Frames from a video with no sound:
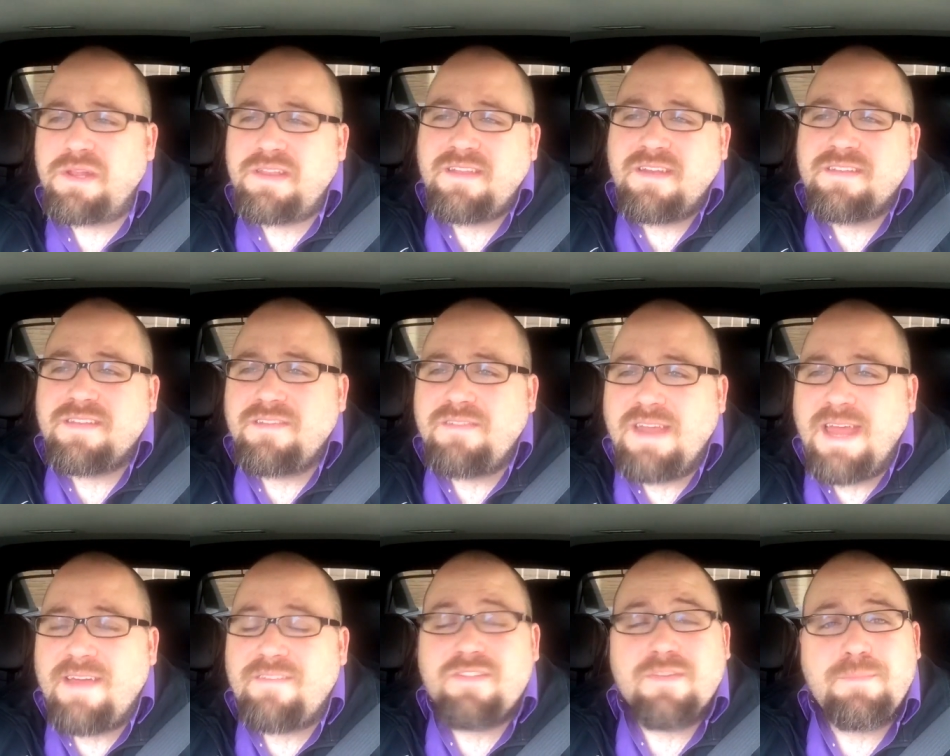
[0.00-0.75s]
It doesn't
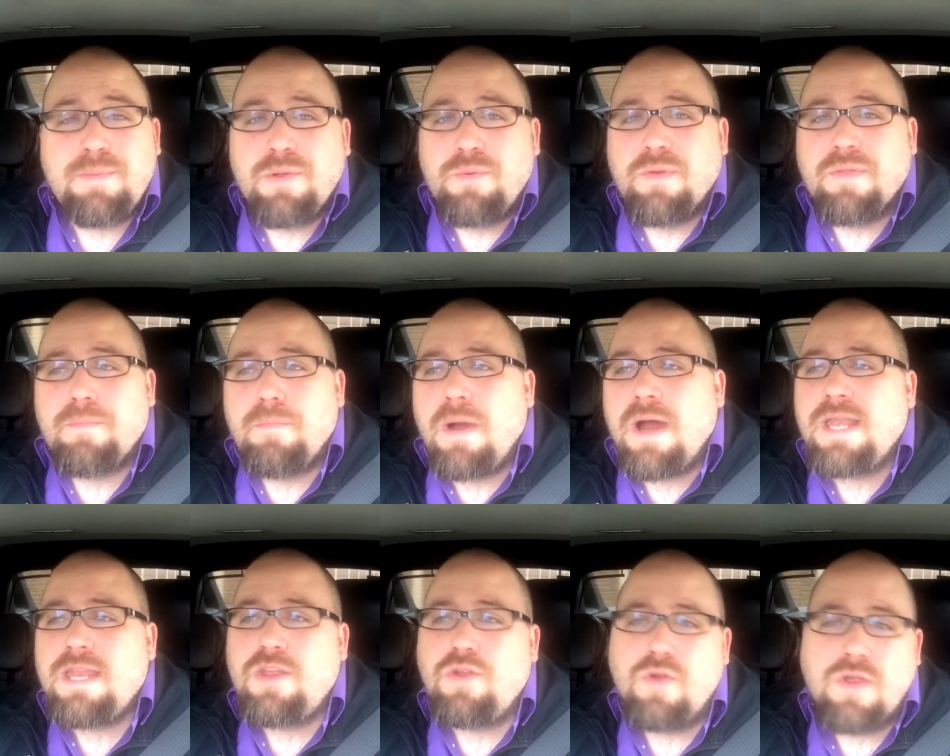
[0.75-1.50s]
even have to be with
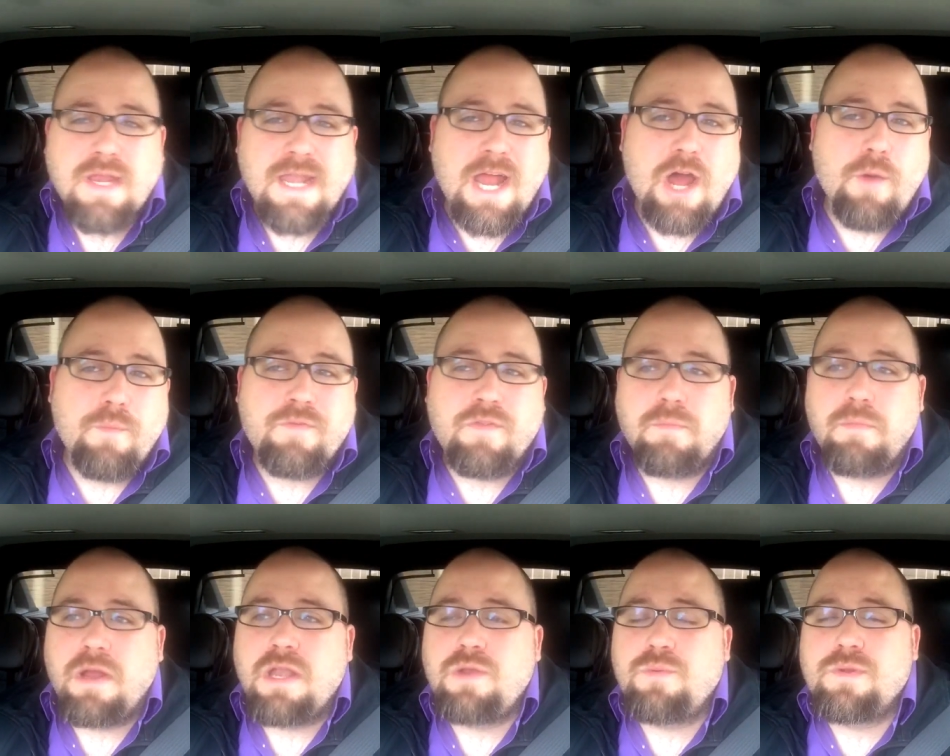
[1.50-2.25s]
money. You could help
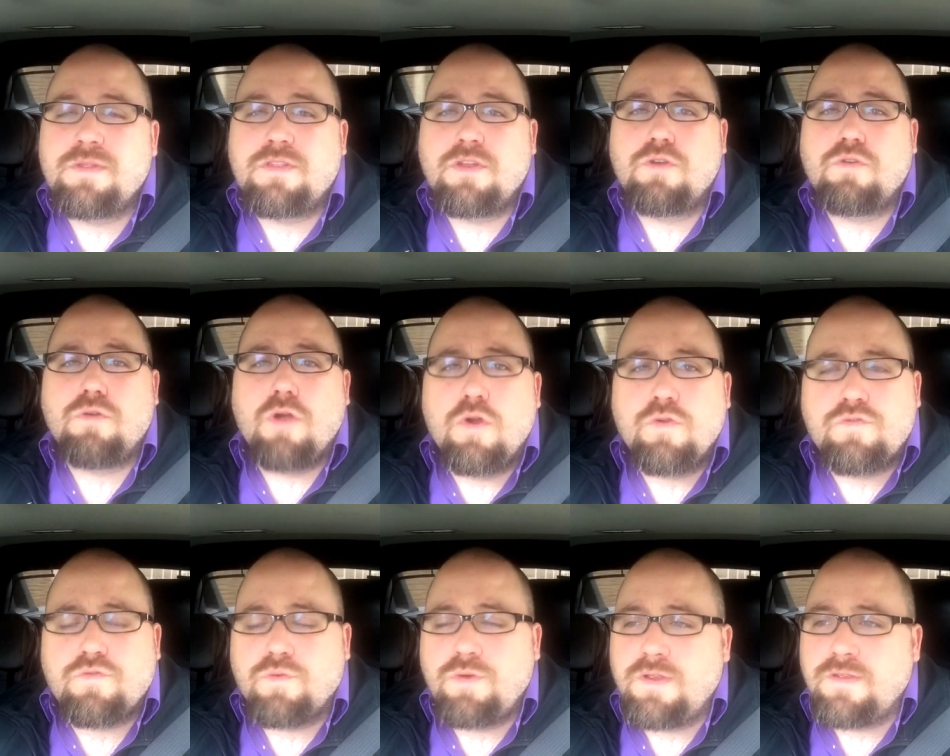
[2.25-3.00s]
somebody with their
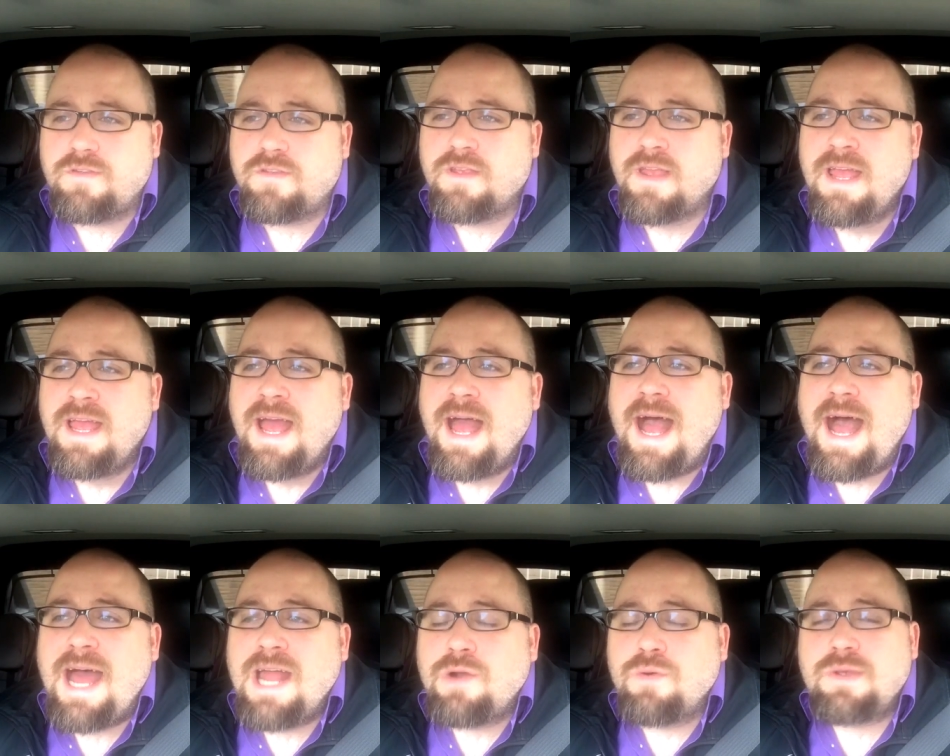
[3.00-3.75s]
groceries.
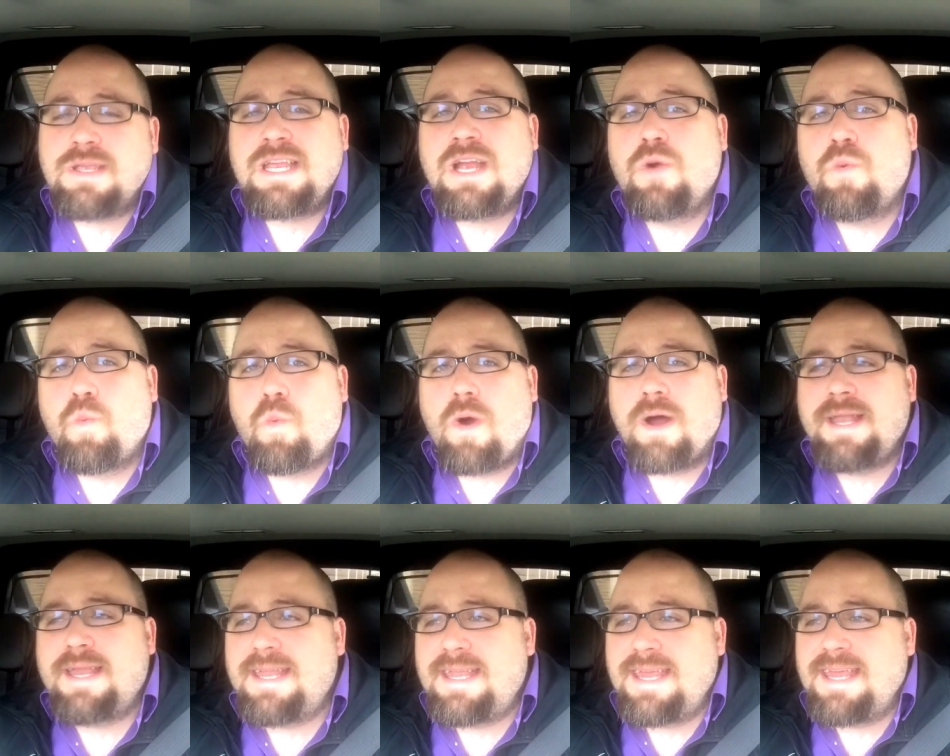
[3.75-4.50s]
I don't care
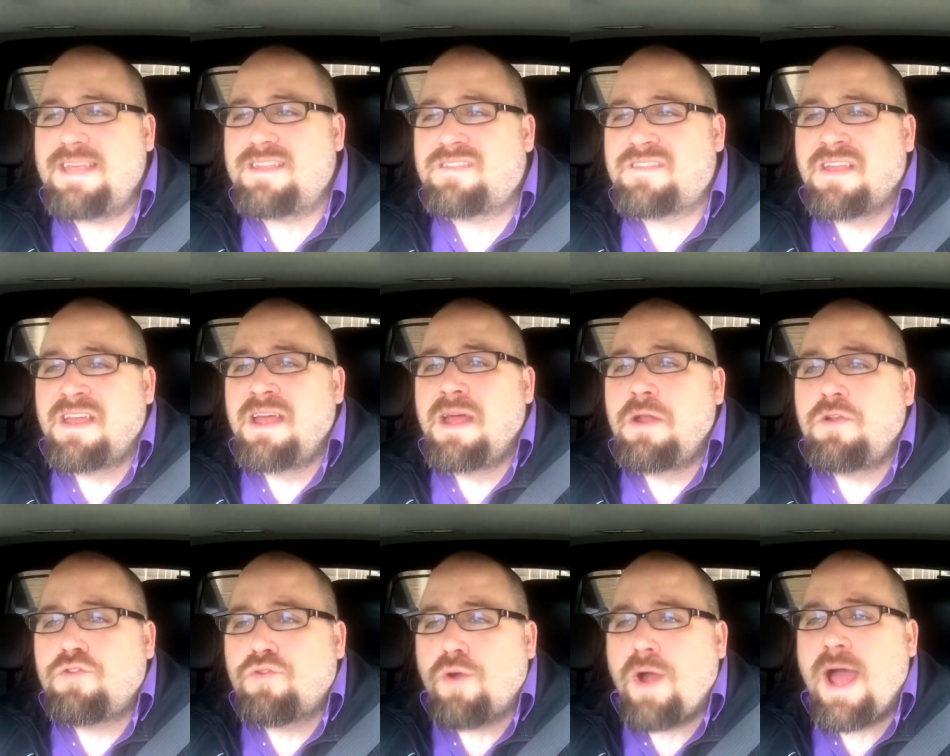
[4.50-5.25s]
what it is.
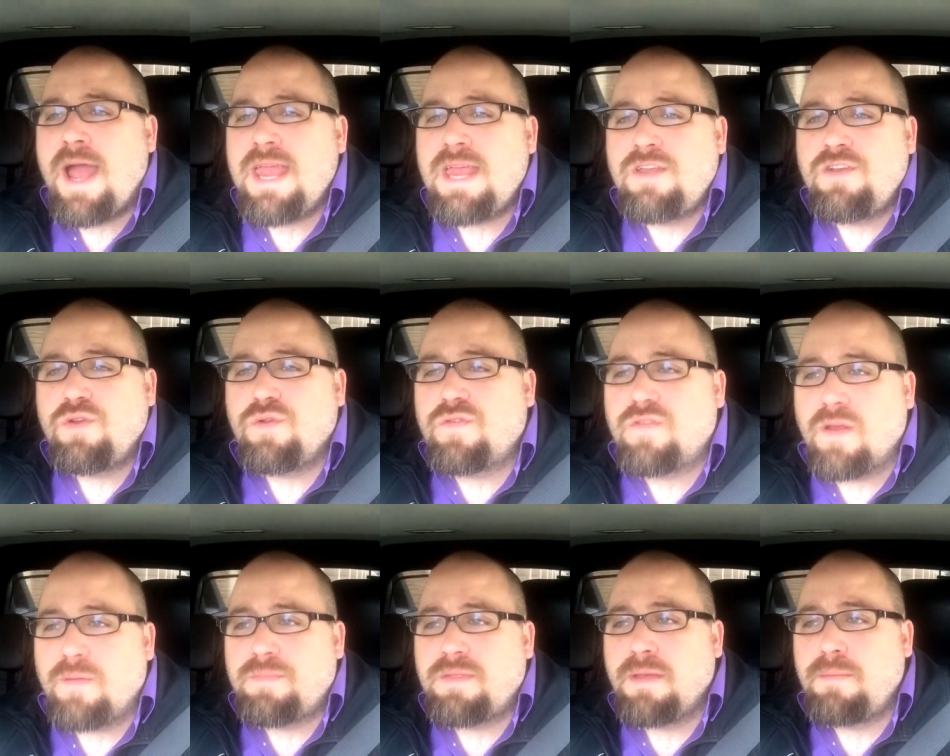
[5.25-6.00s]
Try and do
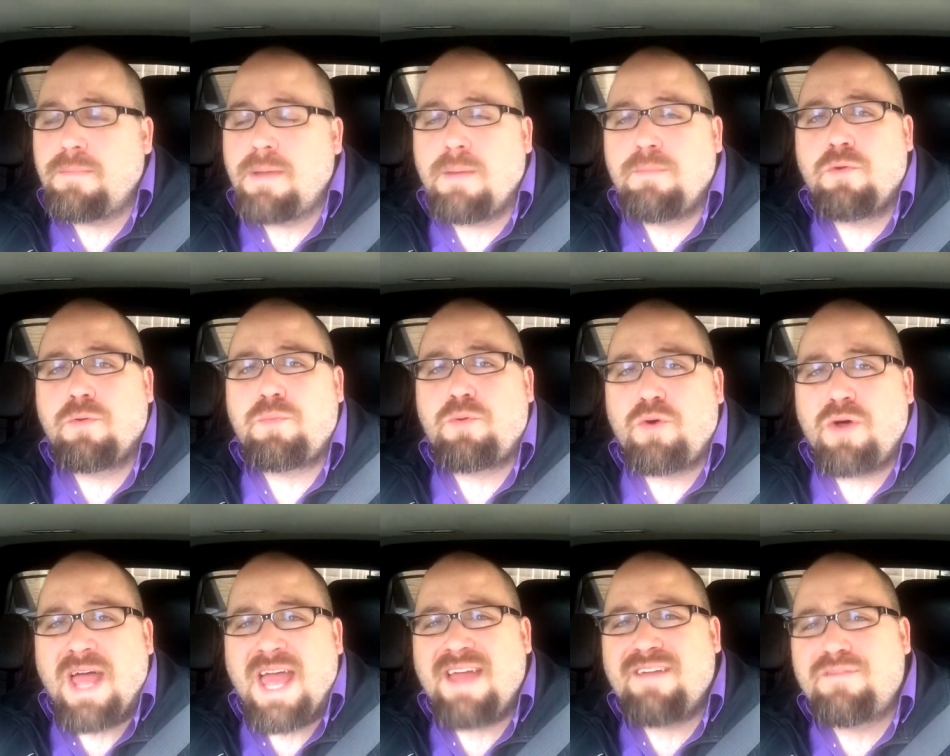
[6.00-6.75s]
something
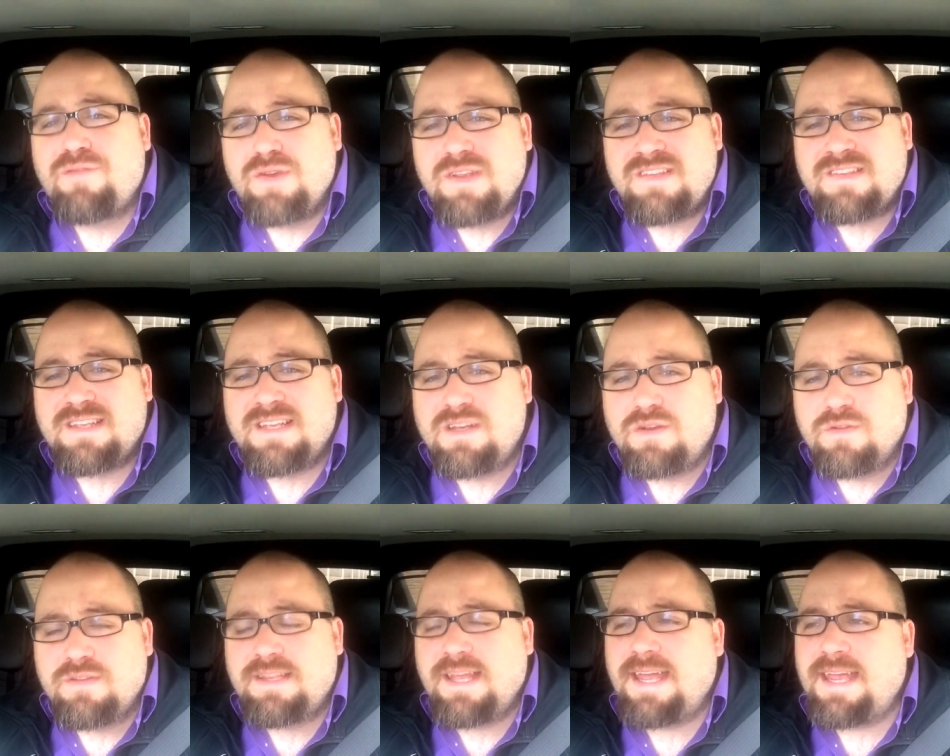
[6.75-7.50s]
memorable every
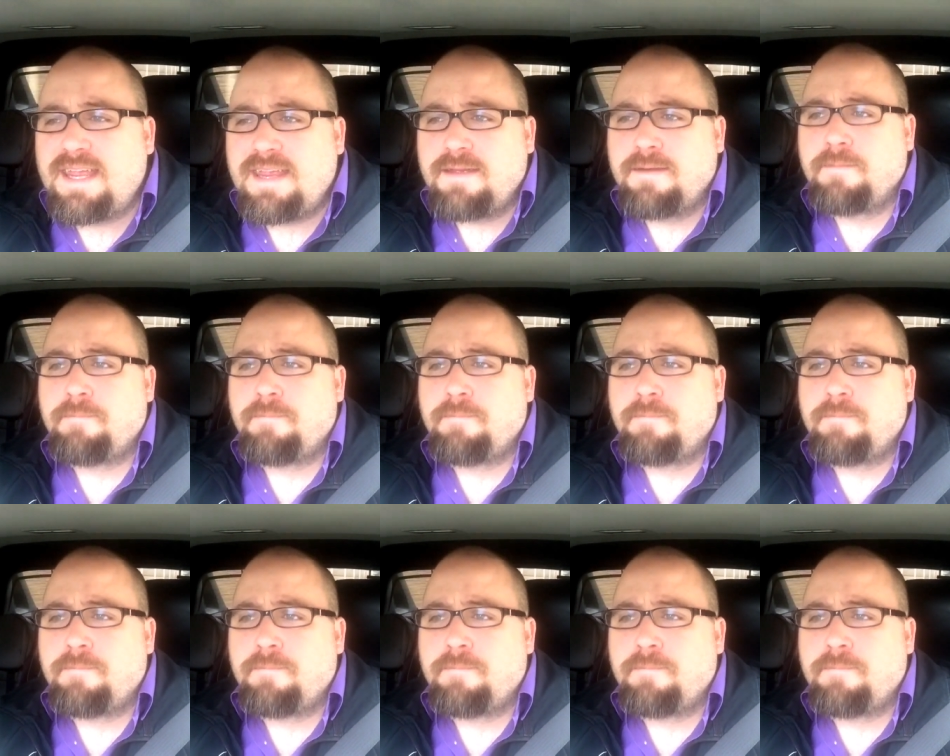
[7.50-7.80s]
single day.